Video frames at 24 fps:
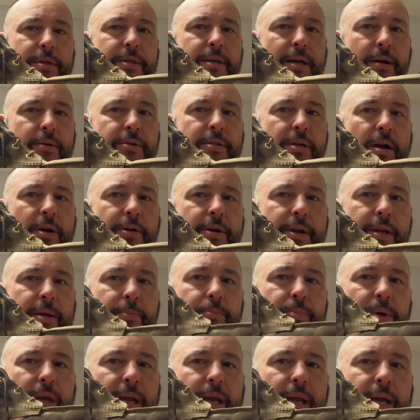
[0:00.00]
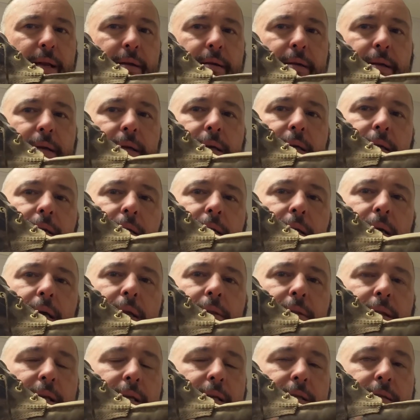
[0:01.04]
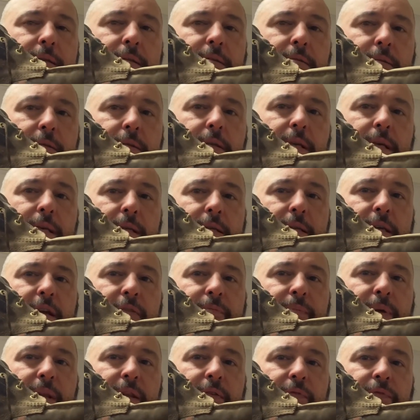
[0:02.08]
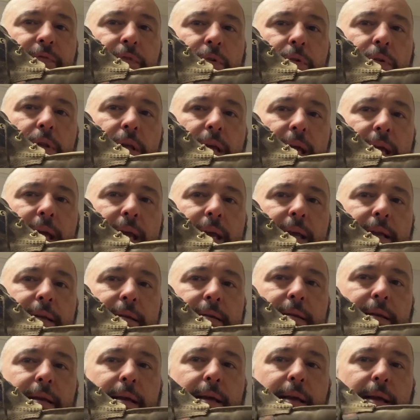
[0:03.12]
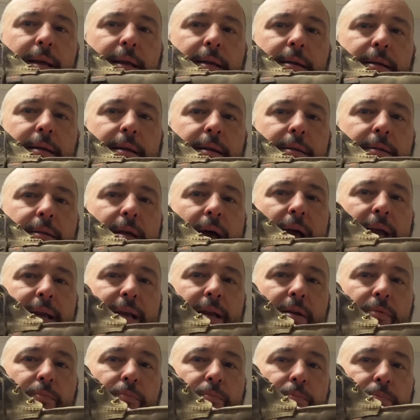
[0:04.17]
I was already in pain. These give me the full 8, and I can